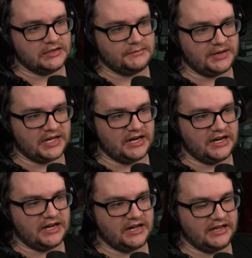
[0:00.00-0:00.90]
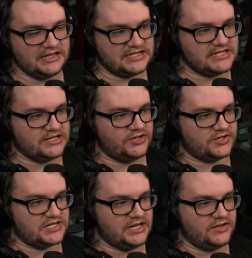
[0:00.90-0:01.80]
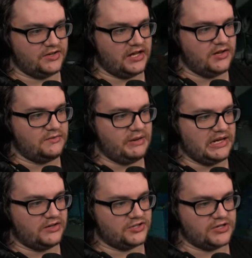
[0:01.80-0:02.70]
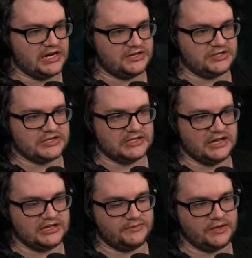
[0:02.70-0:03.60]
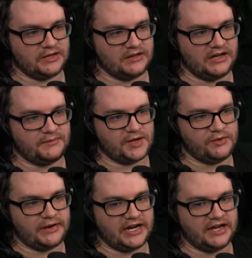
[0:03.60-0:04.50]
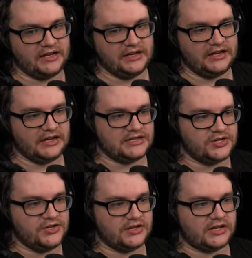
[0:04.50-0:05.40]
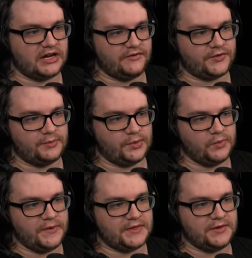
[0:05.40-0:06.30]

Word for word: But uh, in assisted or standard, a good beginner strategy just let them let him go by until you get comfortable with